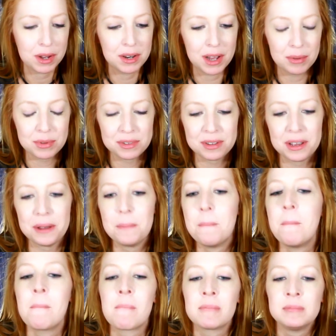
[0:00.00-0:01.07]
My dad was
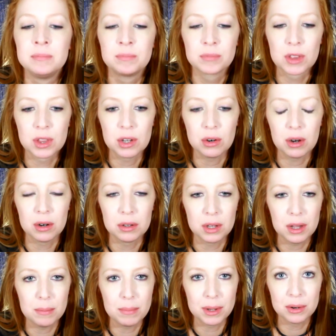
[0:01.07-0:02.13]
like, there are
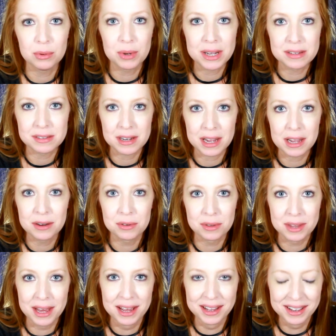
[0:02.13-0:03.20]
a lot better ways to
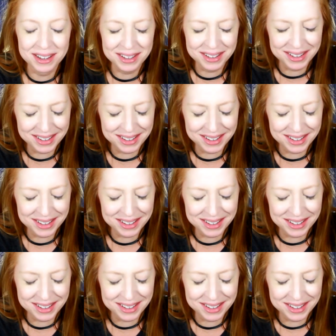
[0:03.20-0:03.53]
handle that.